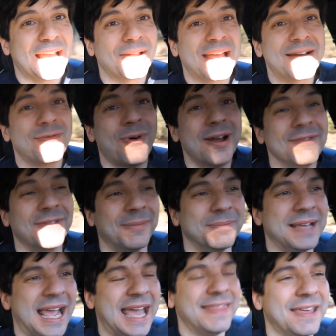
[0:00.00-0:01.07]
only have one of
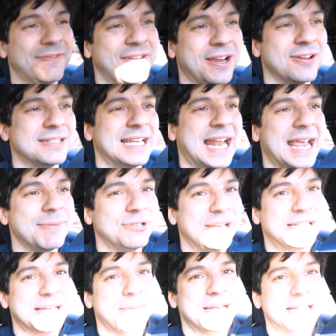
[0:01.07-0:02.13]
them, and they figure it's an
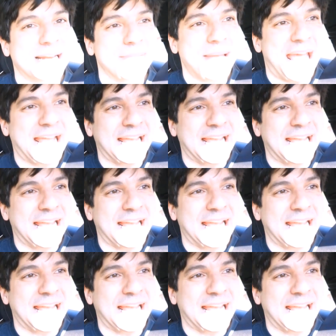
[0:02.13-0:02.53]
AMG, somebody's going to